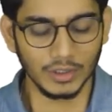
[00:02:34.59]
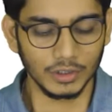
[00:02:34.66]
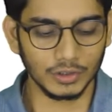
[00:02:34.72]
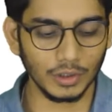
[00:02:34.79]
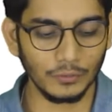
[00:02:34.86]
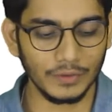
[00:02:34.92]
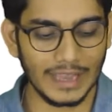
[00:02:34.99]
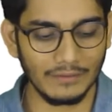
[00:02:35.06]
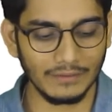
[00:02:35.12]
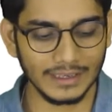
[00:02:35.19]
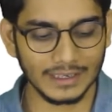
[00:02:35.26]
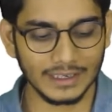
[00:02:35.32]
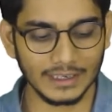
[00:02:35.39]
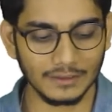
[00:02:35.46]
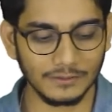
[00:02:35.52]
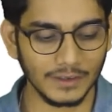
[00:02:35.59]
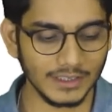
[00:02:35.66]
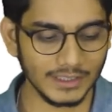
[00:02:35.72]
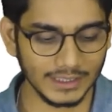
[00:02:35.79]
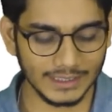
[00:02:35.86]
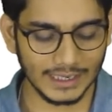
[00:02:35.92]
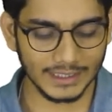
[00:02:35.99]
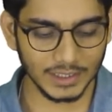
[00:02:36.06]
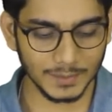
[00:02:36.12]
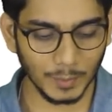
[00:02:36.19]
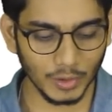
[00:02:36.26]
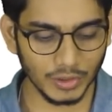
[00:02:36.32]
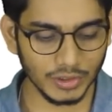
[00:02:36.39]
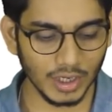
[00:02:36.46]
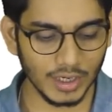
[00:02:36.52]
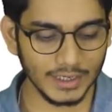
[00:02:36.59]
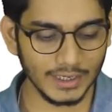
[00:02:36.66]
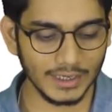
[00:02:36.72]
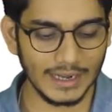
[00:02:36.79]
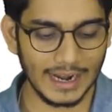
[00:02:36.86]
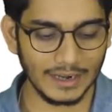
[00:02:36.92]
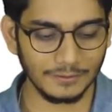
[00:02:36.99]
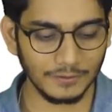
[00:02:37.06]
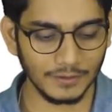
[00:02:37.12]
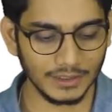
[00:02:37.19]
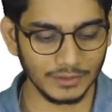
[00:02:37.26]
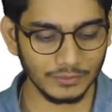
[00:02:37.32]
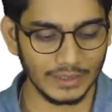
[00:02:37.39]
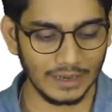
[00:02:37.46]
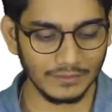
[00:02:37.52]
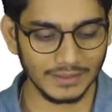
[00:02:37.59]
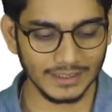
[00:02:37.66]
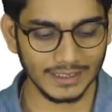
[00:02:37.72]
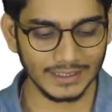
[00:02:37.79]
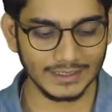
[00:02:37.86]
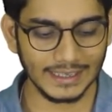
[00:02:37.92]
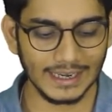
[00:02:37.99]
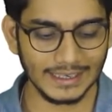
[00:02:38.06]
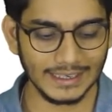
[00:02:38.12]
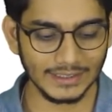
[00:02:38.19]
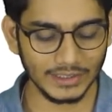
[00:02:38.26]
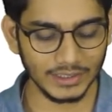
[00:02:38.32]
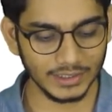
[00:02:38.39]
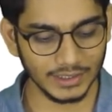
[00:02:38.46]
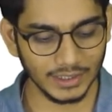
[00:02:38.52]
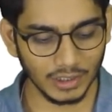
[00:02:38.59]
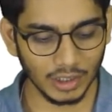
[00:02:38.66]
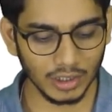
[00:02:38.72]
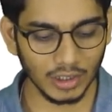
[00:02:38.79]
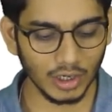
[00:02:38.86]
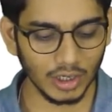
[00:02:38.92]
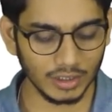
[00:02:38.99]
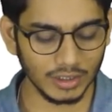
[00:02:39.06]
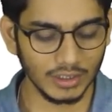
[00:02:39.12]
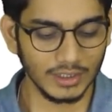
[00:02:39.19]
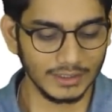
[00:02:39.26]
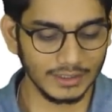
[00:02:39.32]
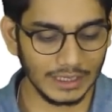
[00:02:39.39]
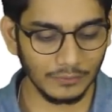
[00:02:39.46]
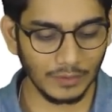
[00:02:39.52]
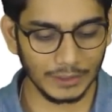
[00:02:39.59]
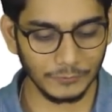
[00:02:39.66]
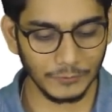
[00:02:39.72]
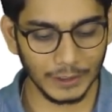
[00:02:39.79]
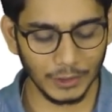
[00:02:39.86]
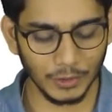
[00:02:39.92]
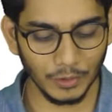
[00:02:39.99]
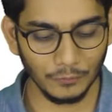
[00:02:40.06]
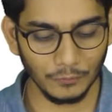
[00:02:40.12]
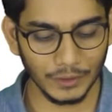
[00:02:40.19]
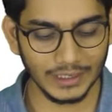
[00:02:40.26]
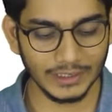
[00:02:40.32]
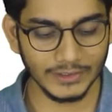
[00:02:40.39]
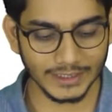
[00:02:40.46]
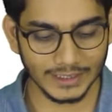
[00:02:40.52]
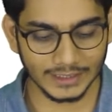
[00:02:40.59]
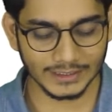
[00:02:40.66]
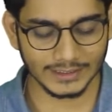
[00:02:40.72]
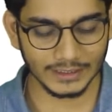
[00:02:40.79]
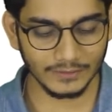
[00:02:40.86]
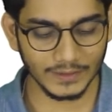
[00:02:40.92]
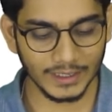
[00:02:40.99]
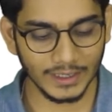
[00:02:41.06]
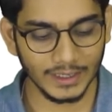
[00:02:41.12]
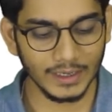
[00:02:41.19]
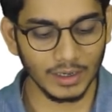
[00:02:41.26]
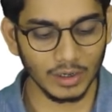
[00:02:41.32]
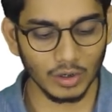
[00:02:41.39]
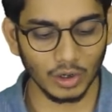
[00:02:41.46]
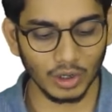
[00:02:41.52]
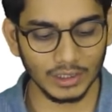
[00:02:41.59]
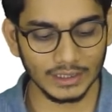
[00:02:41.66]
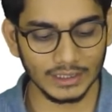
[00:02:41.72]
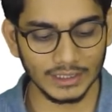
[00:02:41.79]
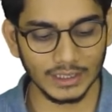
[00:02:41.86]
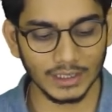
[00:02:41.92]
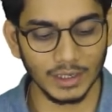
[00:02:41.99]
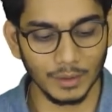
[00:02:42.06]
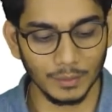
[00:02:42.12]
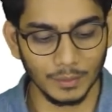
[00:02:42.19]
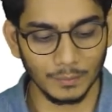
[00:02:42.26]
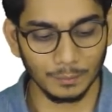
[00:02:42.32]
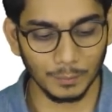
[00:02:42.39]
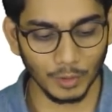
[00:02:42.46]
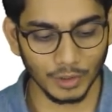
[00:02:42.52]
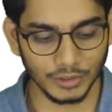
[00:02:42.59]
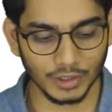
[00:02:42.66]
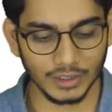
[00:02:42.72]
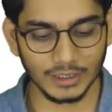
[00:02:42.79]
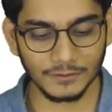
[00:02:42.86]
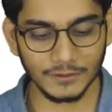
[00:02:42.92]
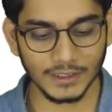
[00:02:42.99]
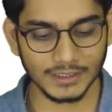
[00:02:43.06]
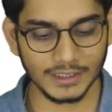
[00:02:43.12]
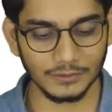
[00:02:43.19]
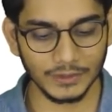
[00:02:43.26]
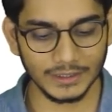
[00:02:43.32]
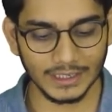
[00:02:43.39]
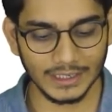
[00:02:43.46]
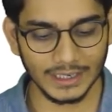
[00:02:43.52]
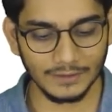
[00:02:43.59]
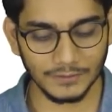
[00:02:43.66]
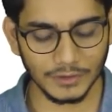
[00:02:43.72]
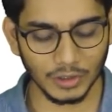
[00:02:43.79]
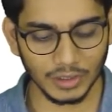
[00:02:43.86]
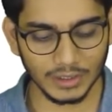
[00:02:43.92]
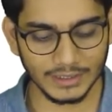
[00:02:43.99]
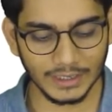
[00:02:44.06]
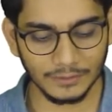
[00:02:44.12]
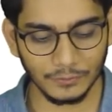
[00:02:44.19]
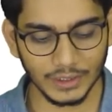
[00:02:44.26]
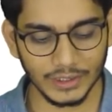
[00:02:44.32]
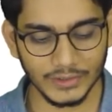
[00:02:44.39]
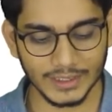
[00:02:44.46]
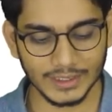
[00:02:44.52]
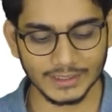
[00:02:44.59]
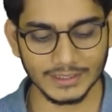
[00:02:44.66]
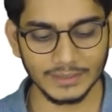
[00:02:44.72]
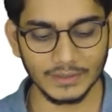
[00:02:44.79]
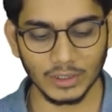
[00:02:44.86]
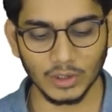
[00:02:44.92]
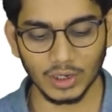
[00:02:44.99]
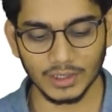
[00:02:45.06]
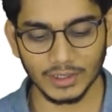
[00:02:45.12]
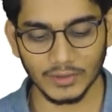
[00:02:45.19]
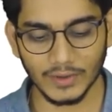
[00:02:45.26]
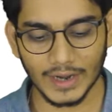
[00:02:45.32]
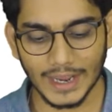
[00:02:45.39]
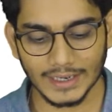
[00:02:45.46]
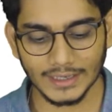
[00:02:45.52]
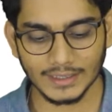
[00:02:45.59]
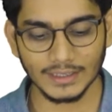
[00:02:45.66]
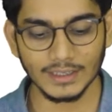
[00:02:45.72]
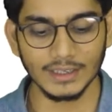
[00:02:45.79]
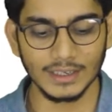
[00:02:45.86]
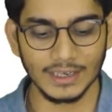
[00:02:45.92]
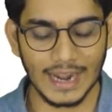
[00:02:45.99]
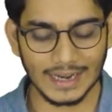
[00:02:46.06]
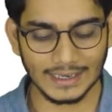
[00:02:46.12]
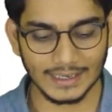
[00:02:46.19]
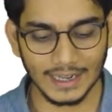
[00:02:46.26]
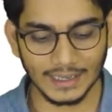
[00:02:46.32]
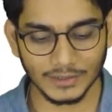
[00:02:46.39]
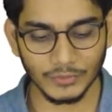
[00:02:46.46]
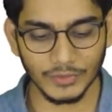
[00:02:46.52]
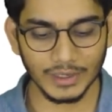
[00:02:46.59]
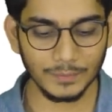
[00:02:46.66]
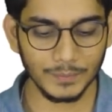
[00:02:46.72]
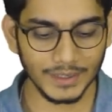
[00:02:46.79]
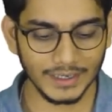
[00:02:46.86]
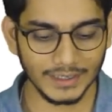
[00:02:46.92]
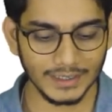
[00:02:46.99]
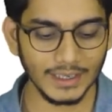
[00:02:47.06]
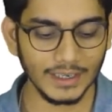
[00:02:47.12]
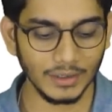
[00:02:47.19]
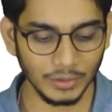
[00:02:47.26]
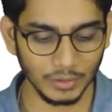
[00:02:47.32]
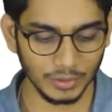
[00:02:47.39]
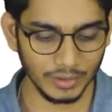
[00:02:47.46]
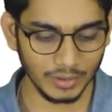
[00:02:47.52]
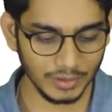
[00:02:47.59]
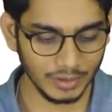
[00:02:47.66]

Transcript: So we have declared a function that is post order. At first we have checked that h is null or not. Then what we'll do, we'll recursively call the post order function with the left node. Then we'll recursively call the right. At last we'll print the root.